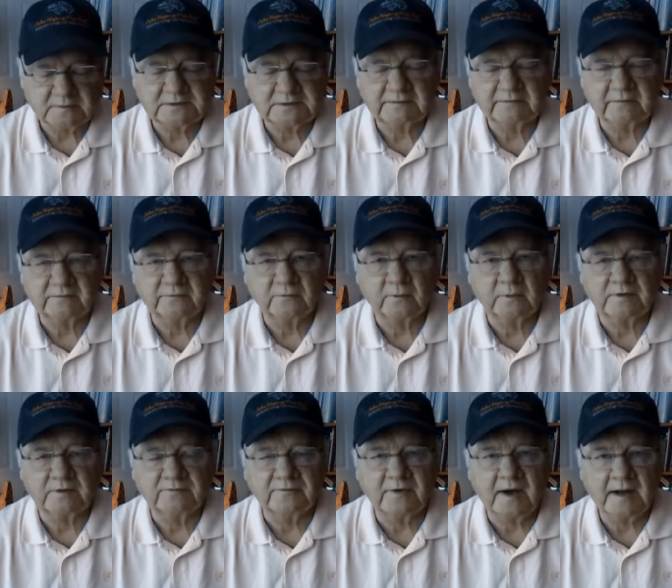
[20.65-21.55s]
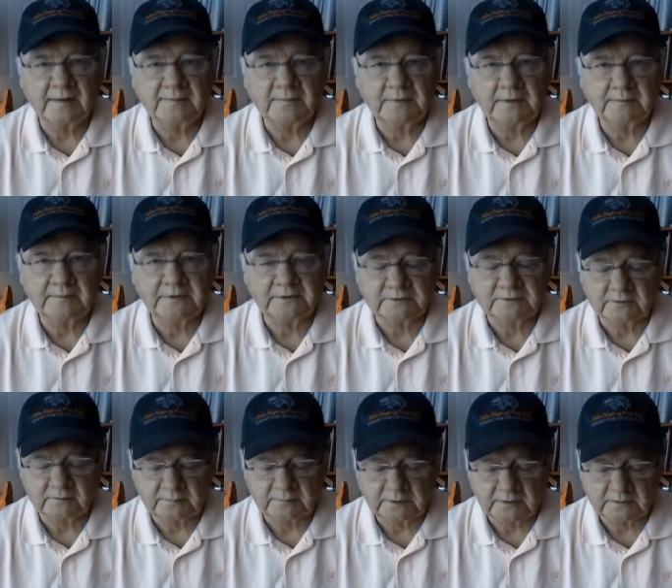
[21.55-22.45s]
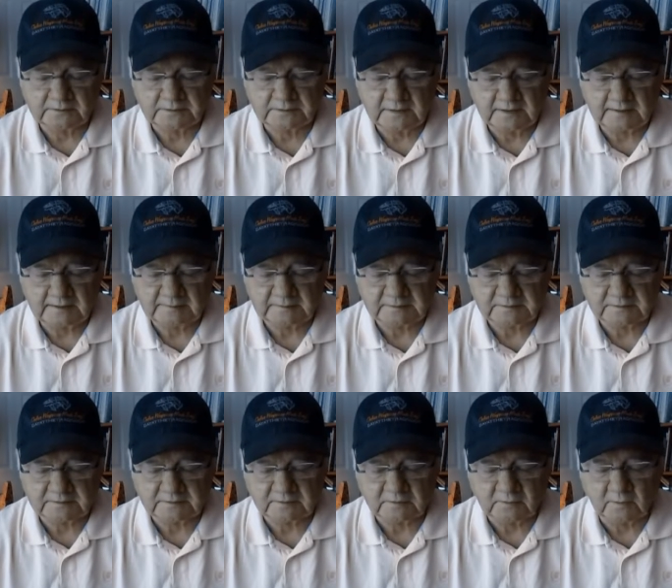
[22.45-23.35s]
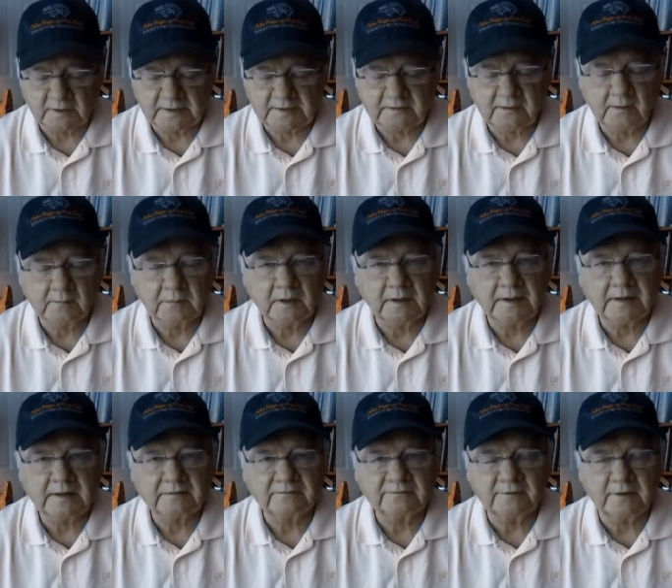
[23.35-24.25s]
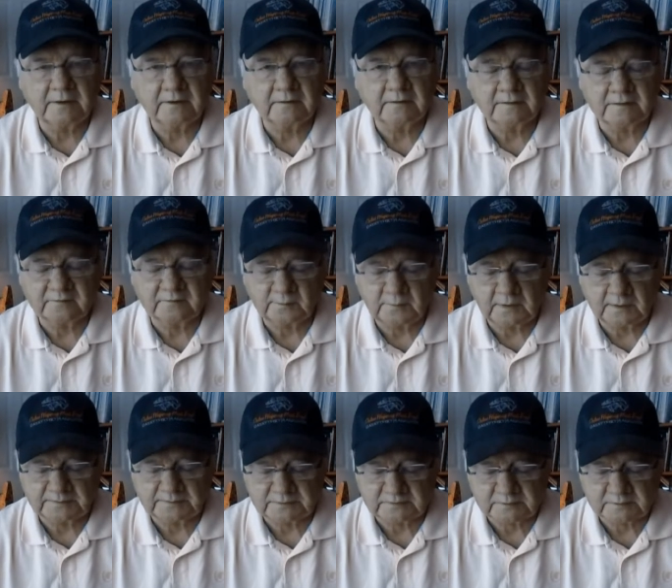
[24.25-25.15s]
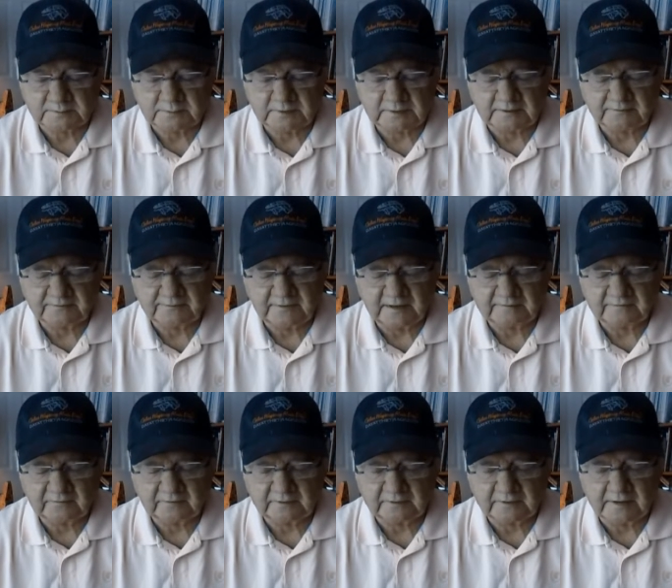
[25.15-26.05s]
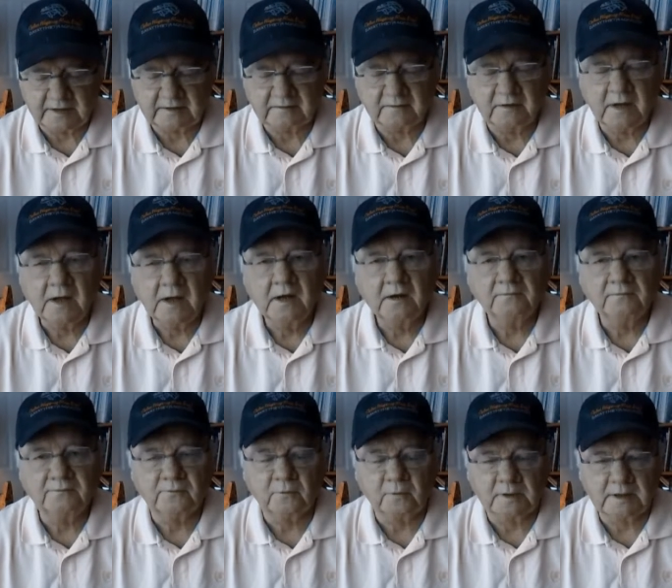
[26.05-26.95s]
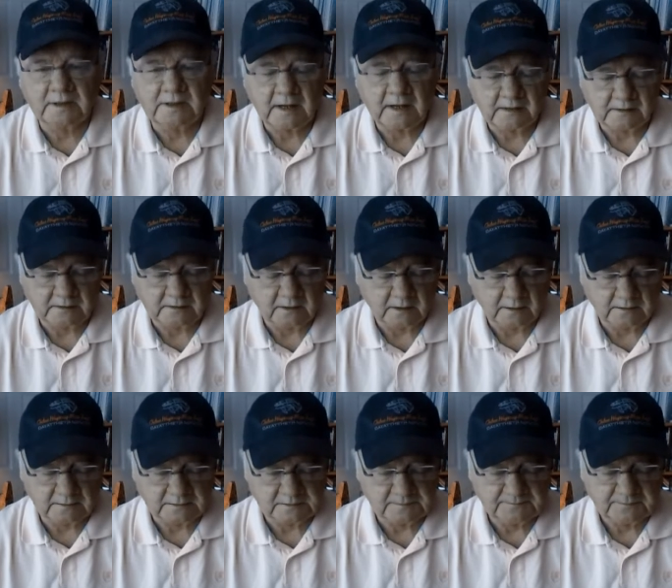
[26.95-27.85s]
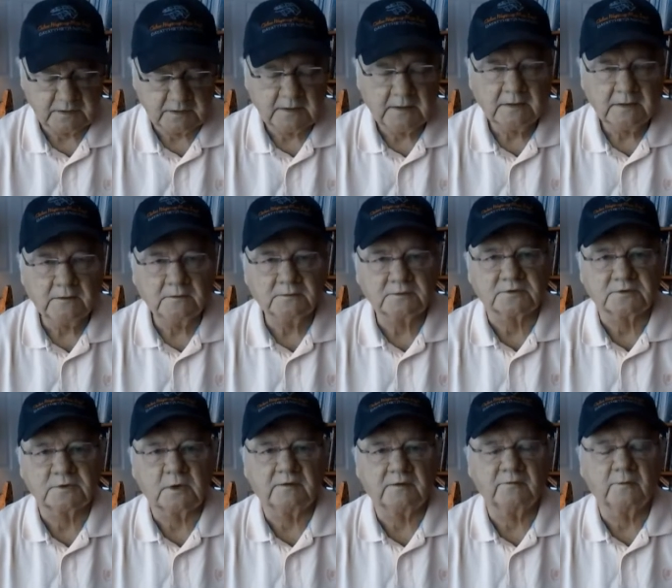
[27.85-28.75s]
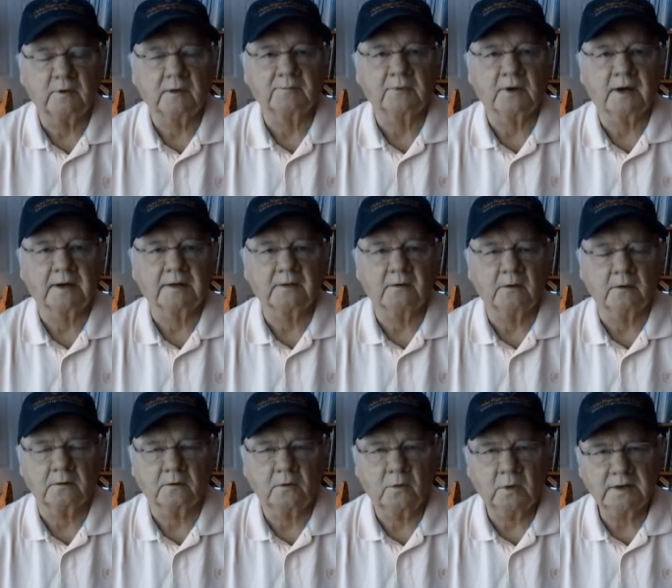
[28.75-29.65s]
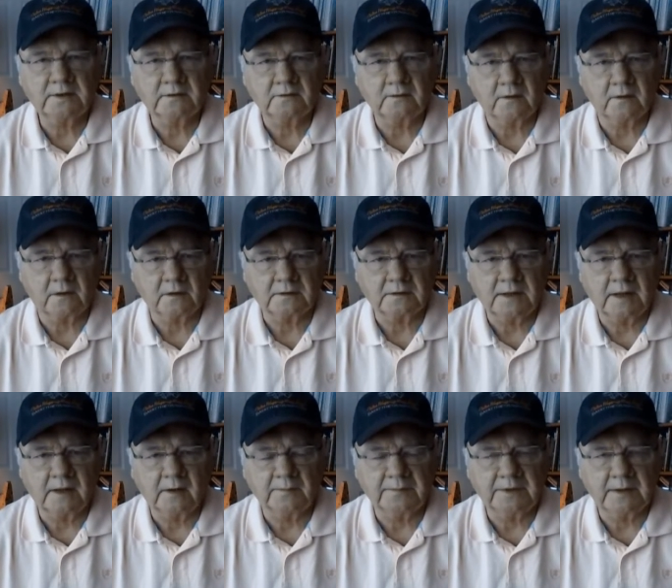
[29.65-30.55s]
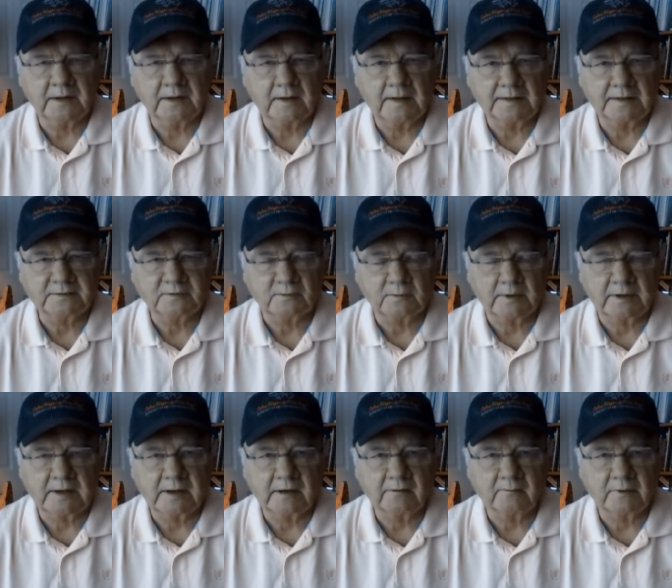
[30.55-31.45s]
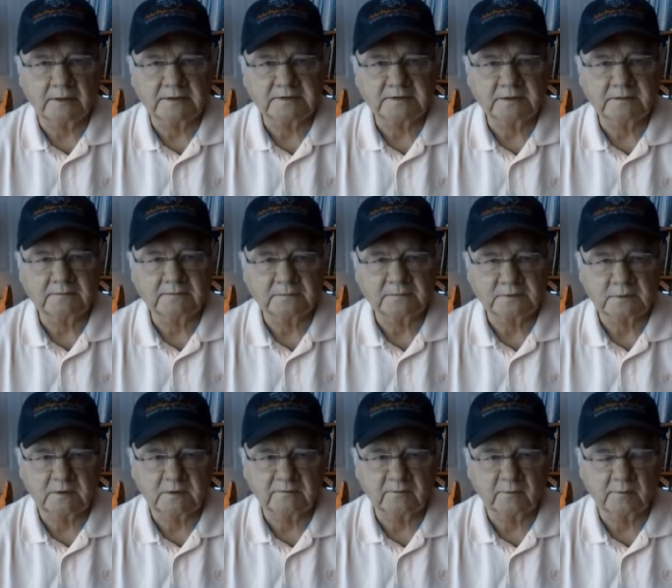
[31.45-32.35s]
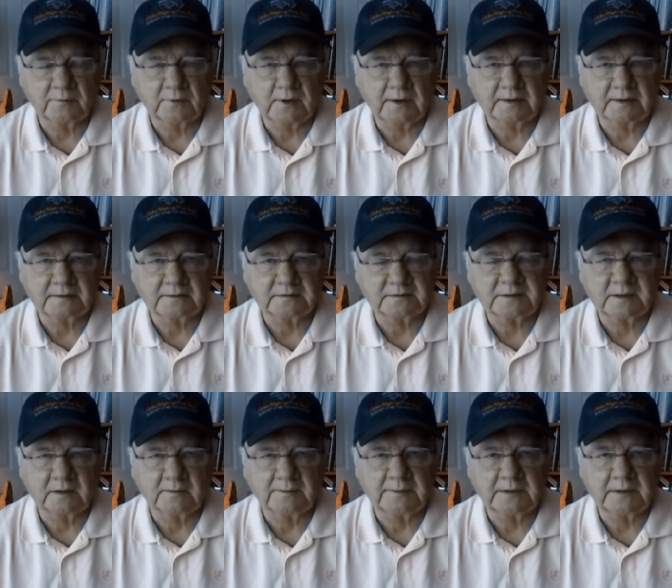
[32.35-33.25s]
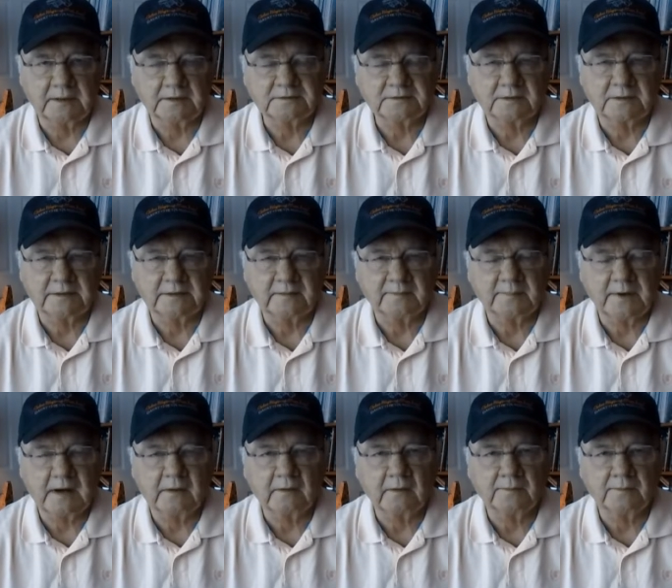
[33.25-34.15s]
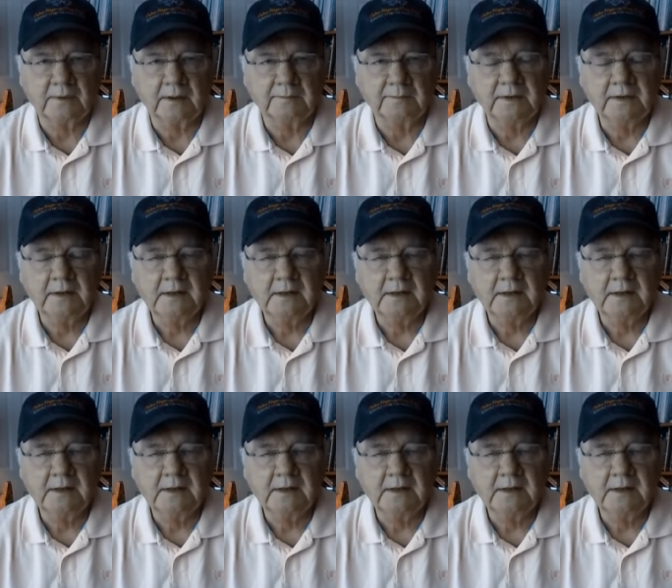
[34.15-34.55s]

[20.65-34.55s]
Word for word: 7.45 p.m. Eastern Post Time. This is a great double A affair, and these pups are sprinting 500 in. 48 yards. Use a software product called QuickDog to help me analyze greyhound racing. Software product has helped me isolate a power pup